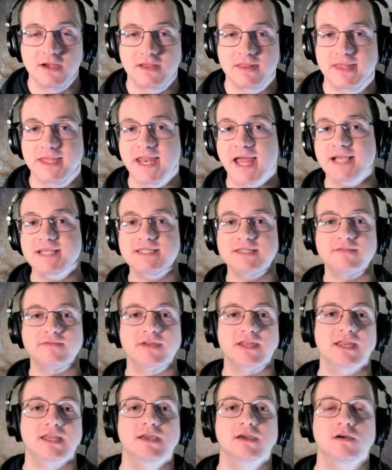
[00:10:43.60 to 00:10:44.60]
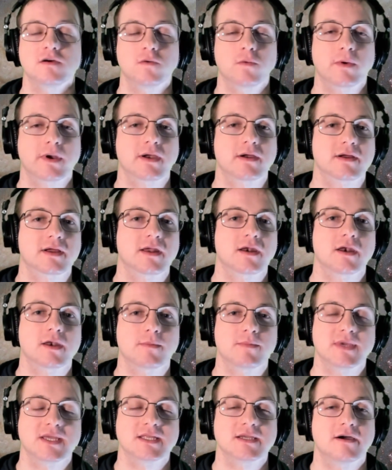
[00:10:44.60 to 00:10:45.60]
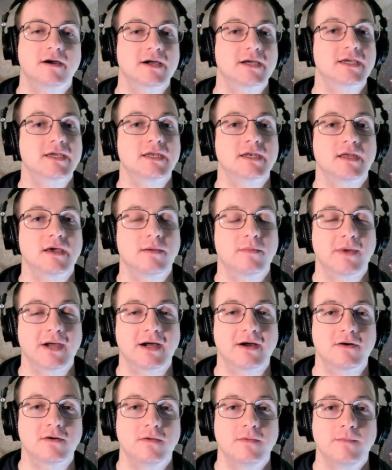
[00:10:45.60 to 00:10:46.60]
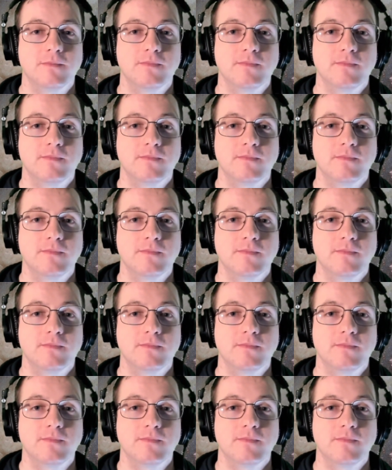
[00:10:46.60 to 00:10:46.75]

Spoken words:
The next video, we are going to be talking about